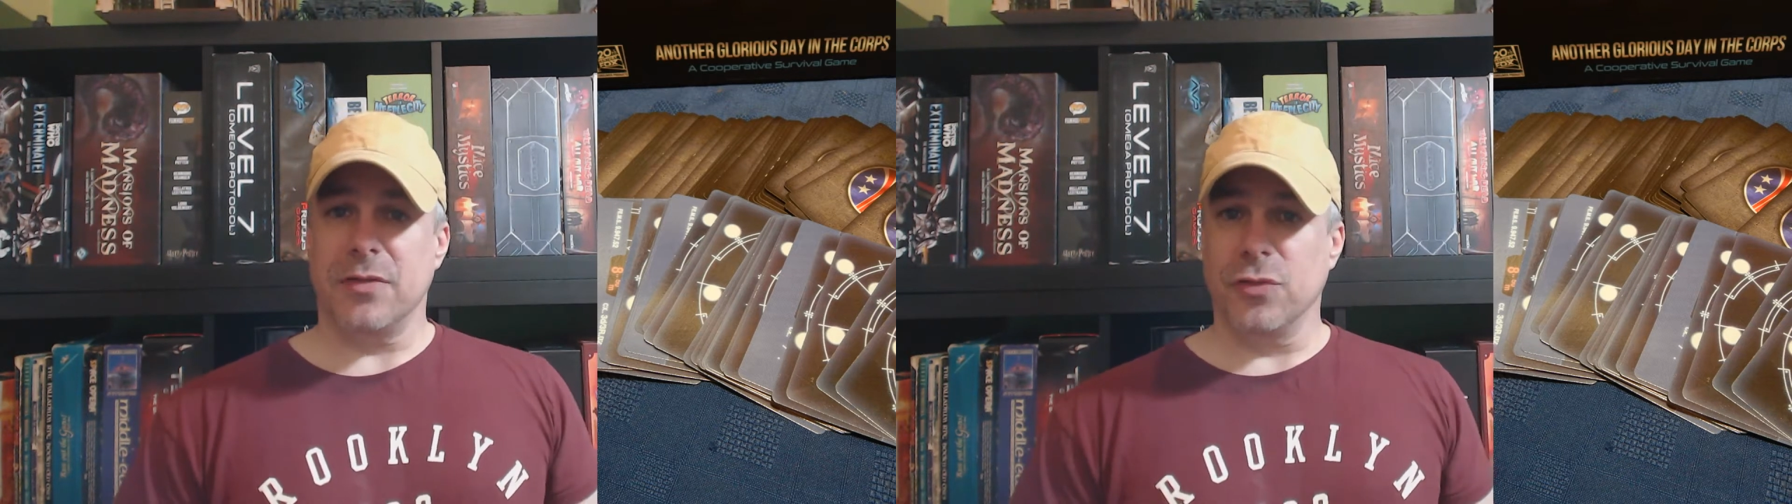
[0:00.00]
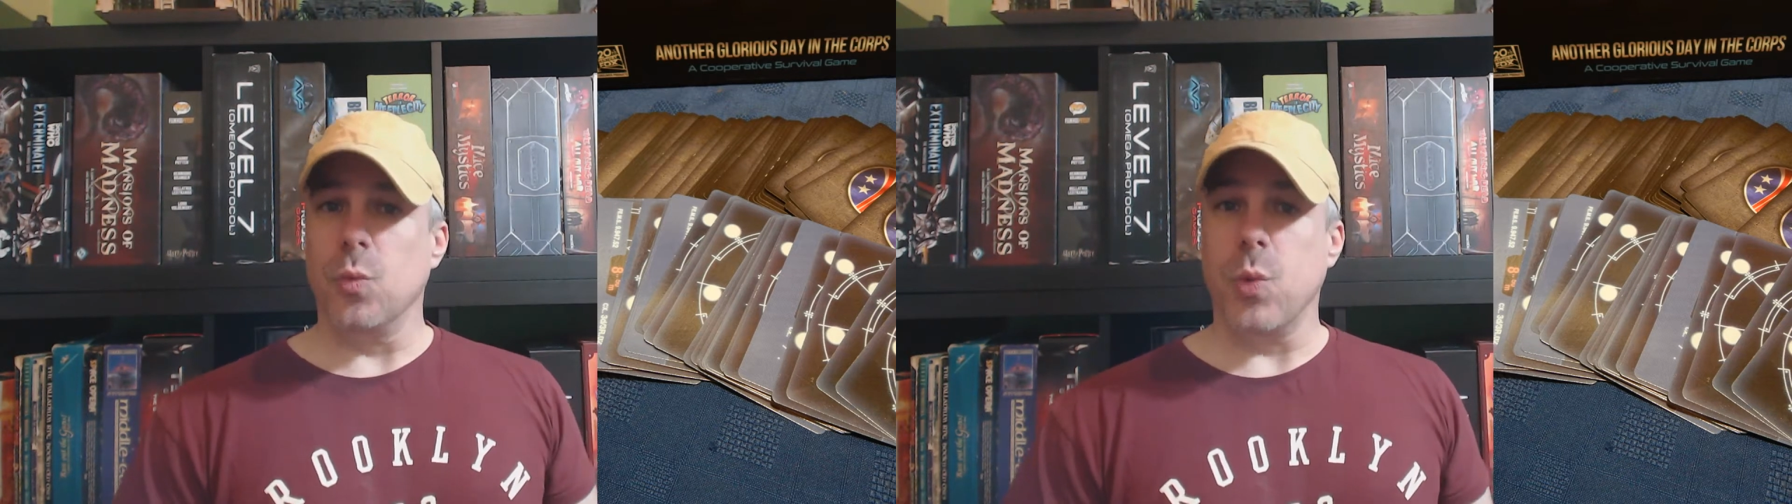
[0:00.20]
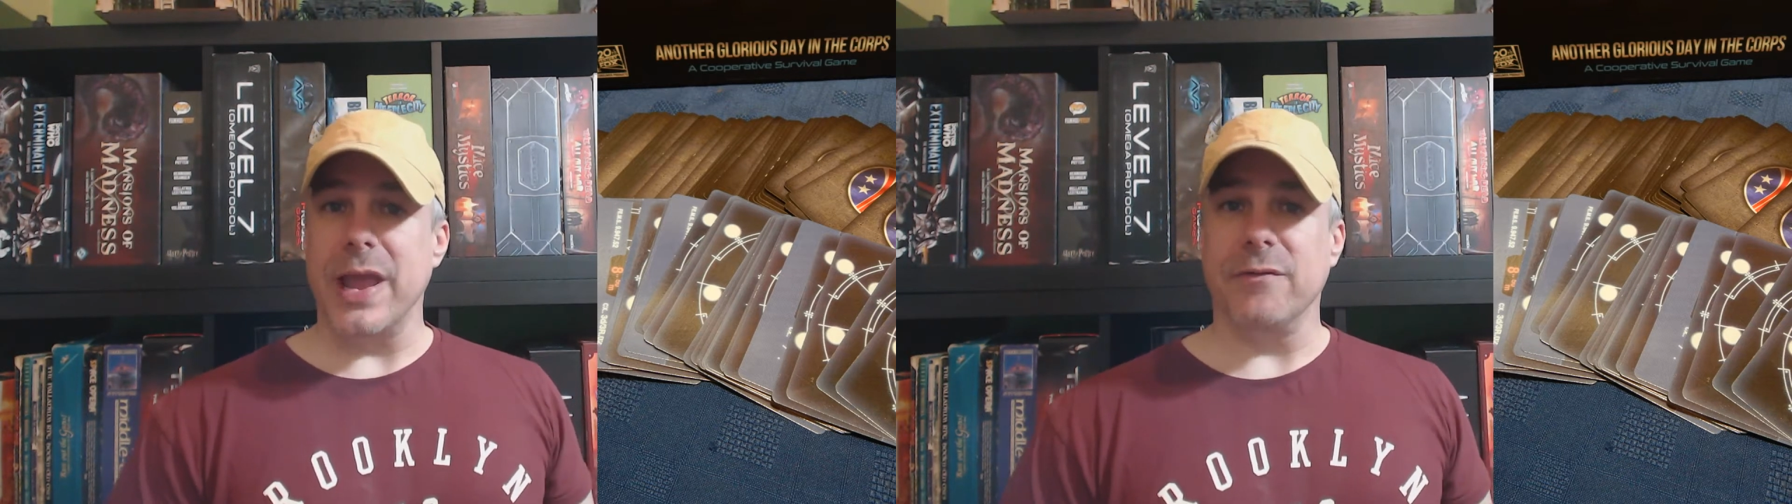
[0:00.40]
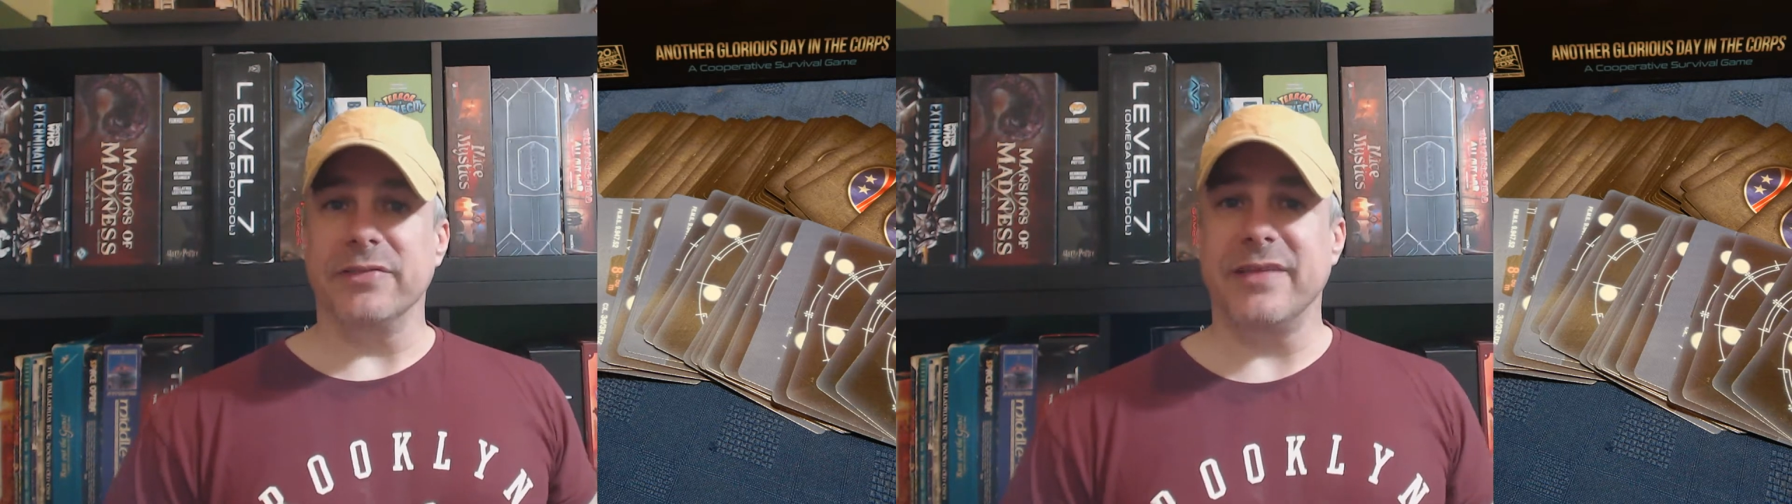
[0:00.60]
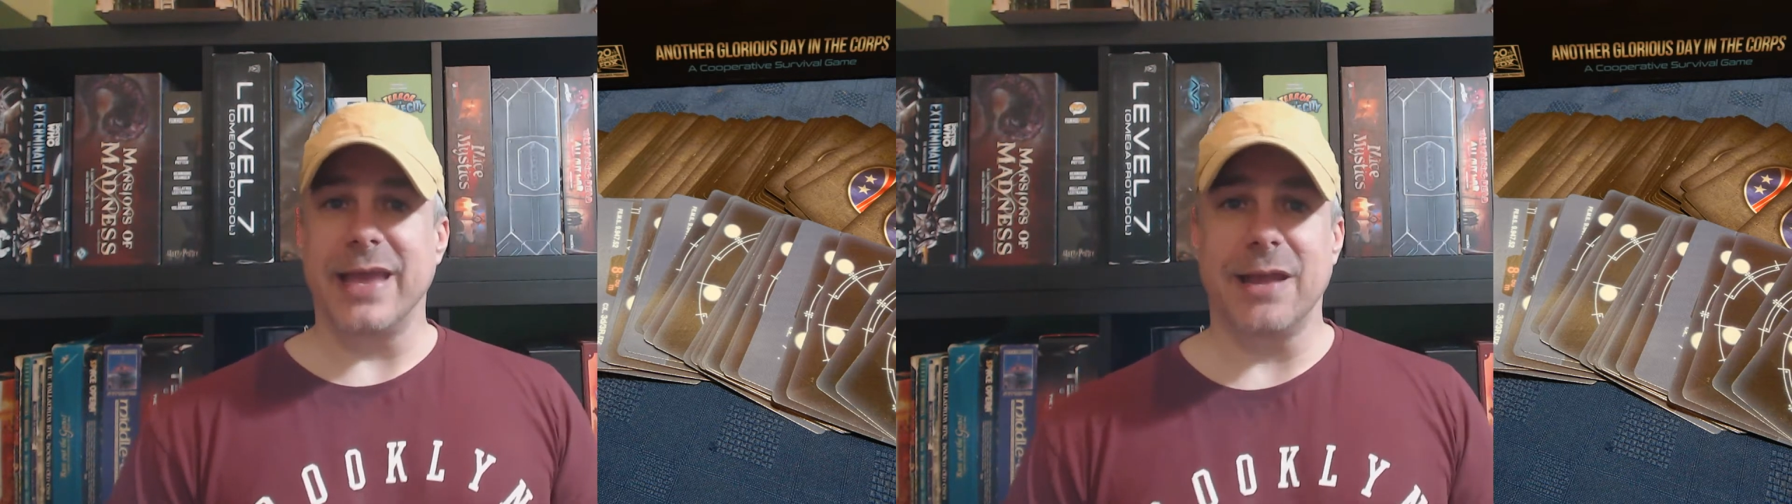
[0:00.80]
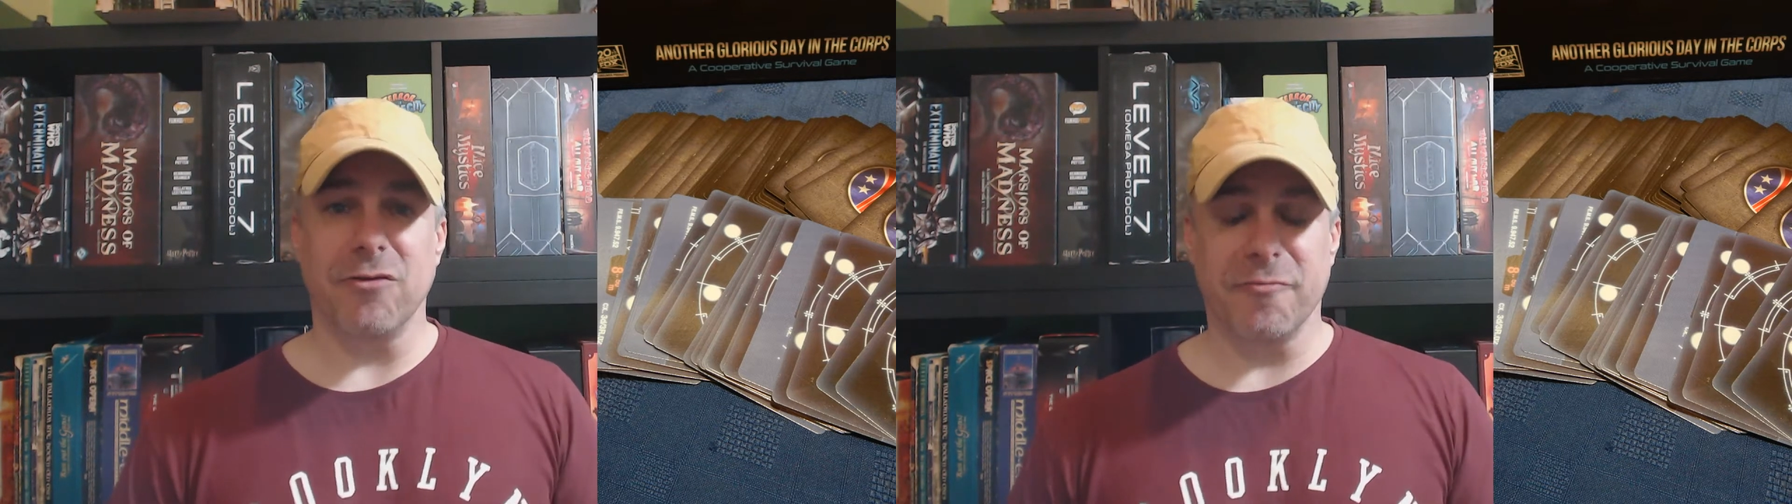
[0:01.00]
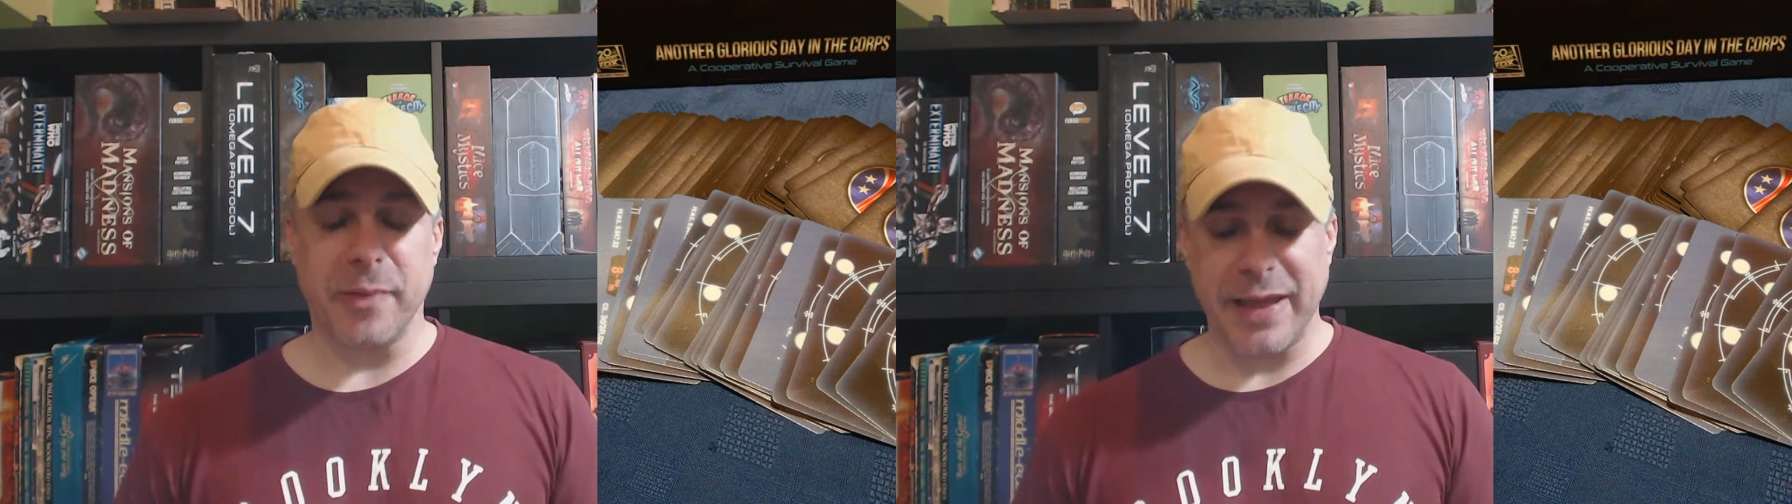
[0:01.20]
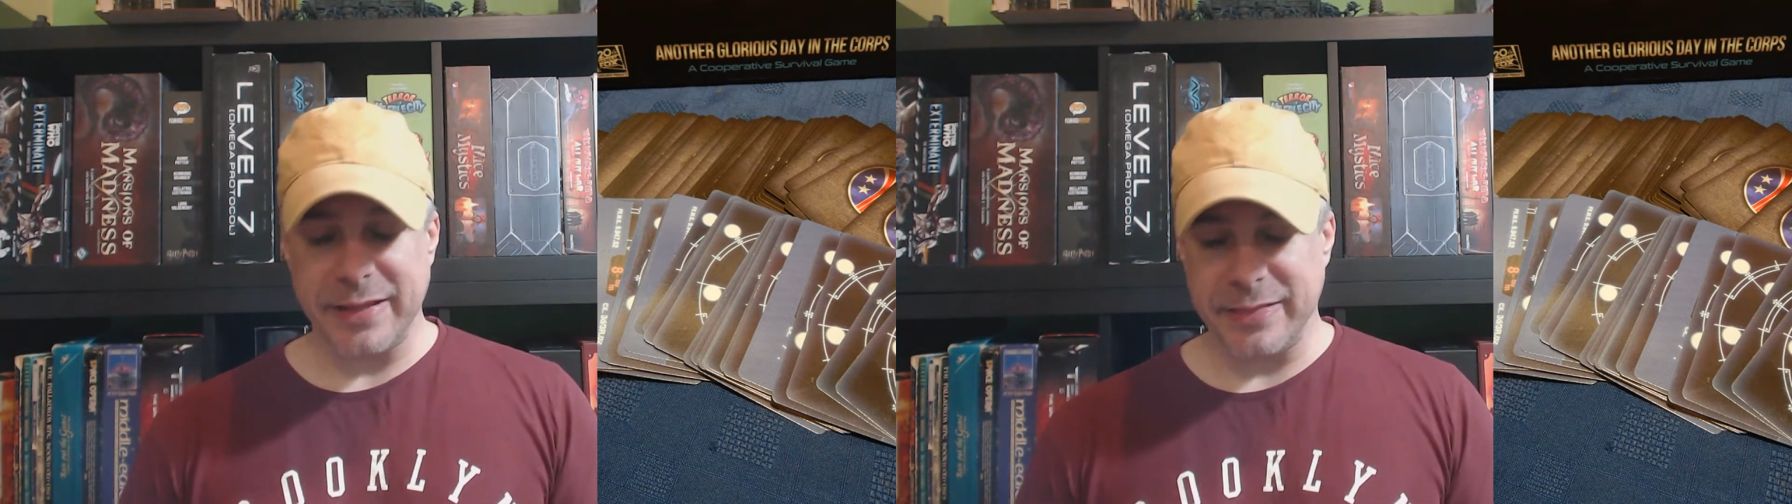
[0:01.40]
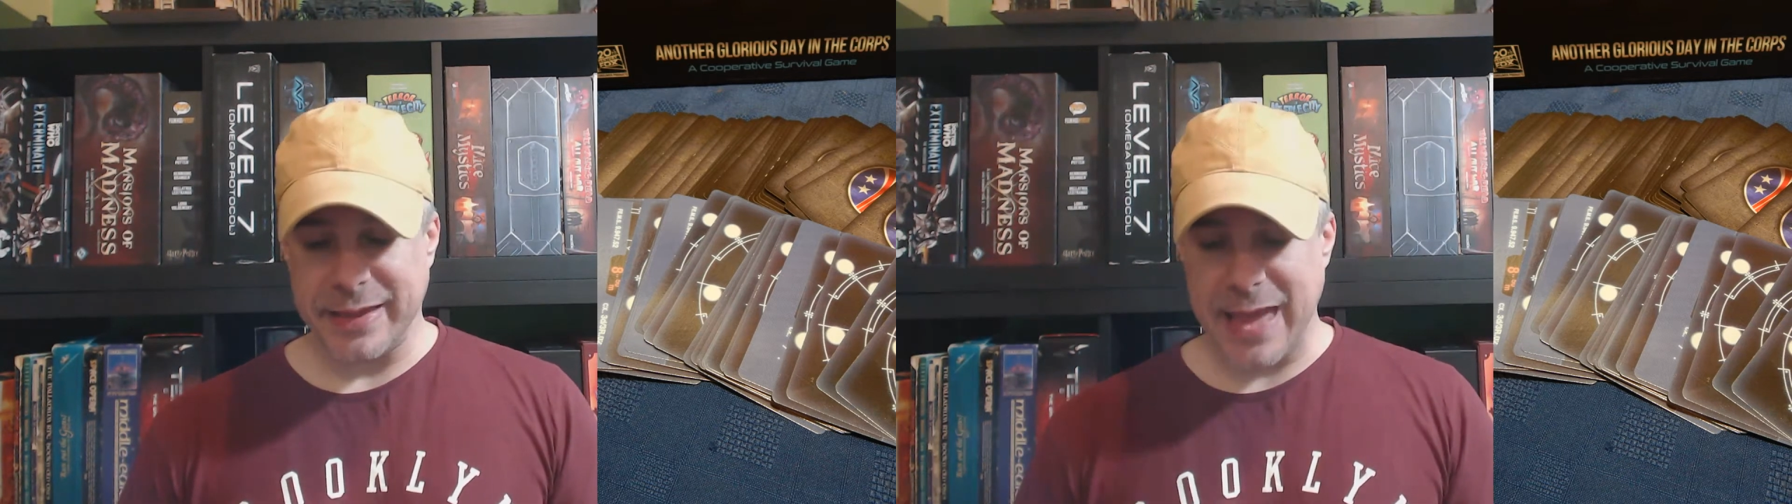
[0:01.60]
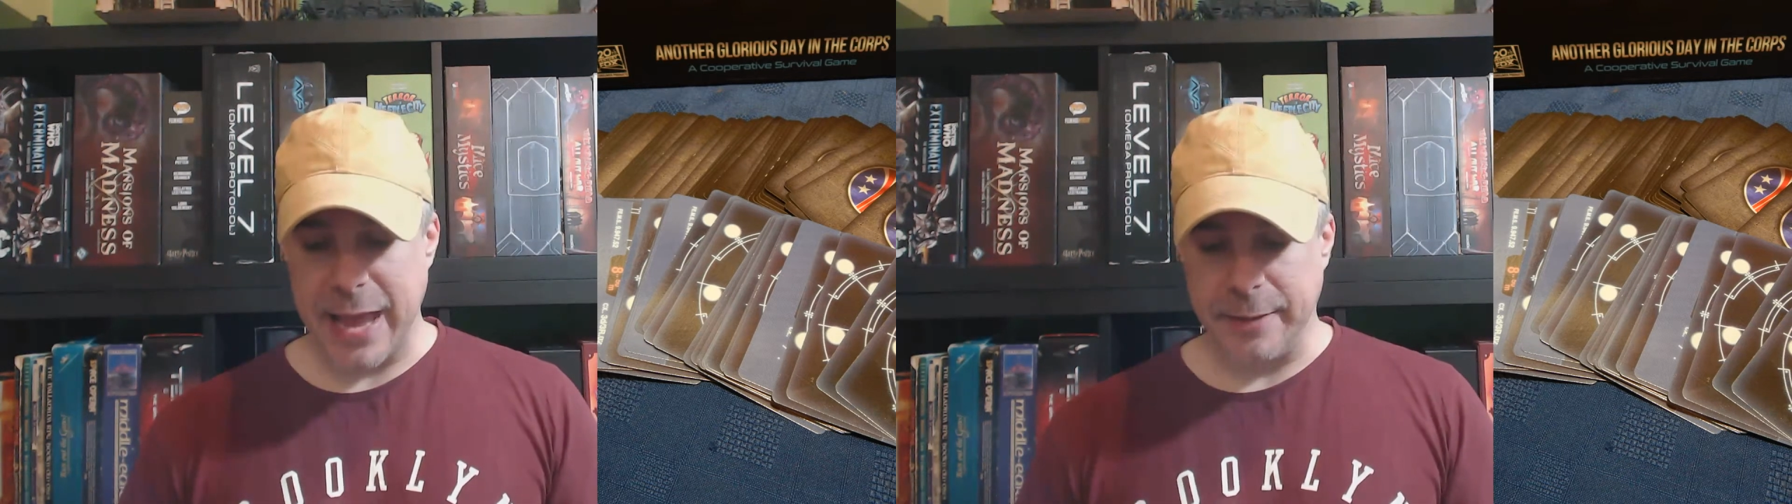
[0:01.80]
the wear and tear of playing the
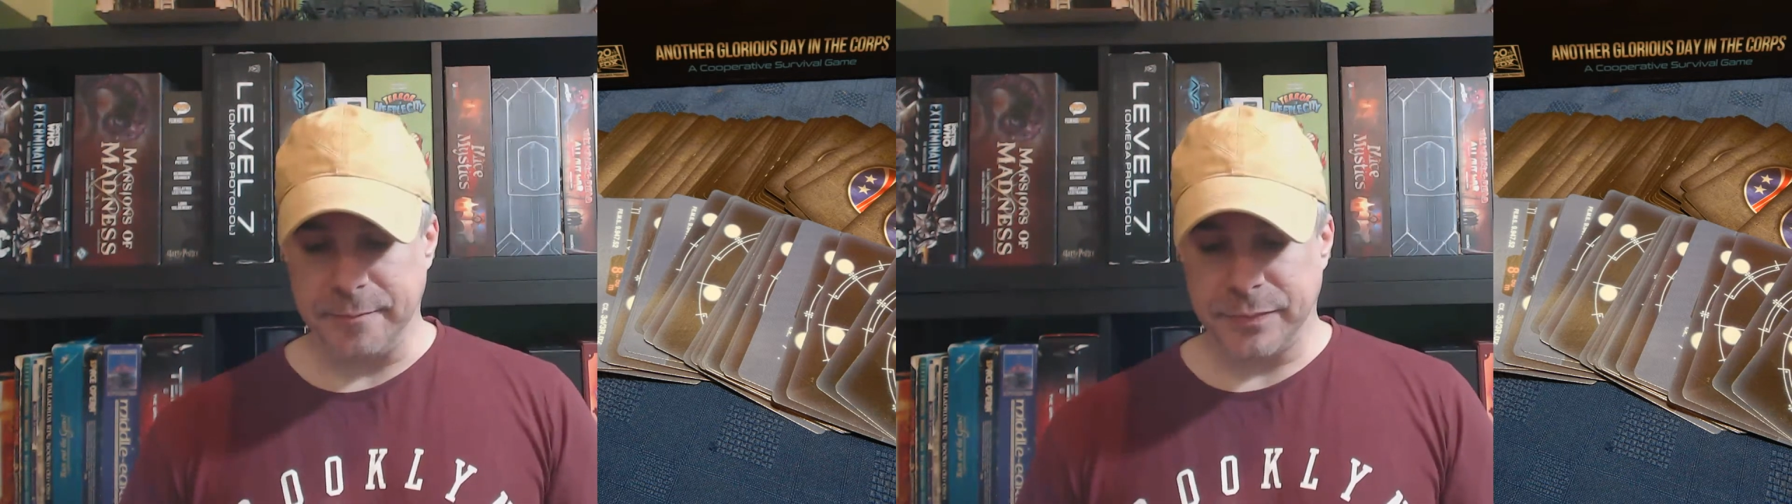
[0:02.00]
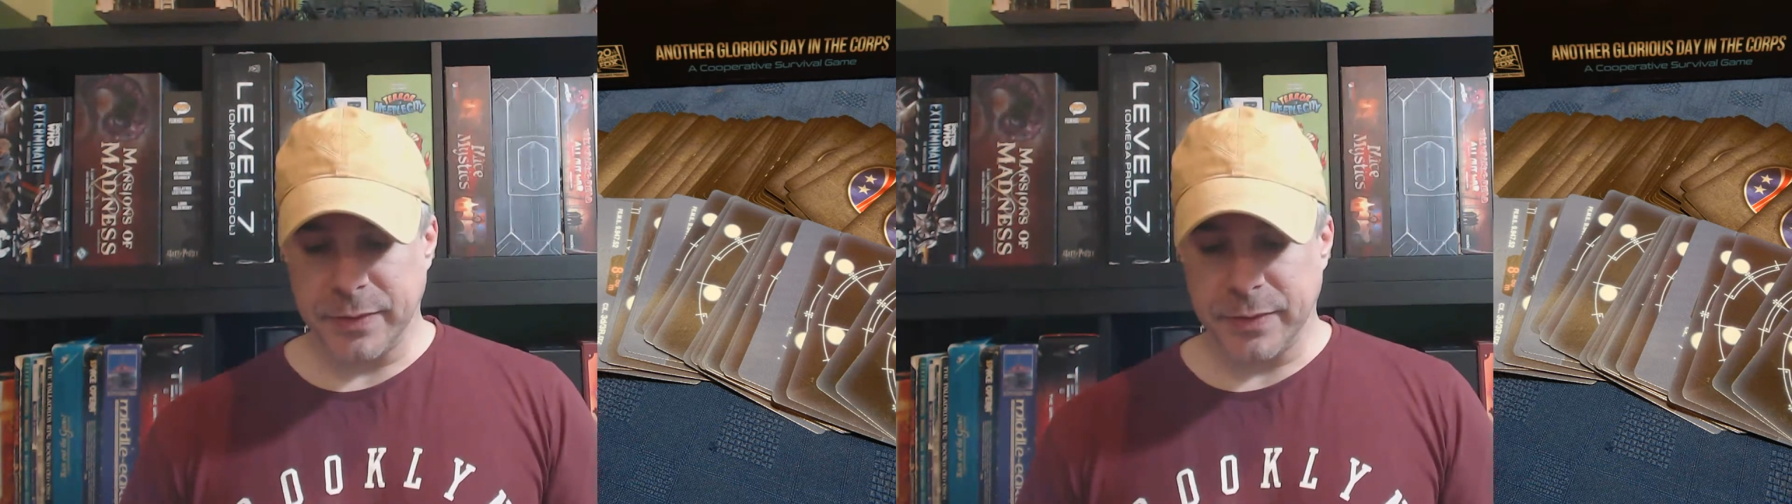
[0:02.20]
game.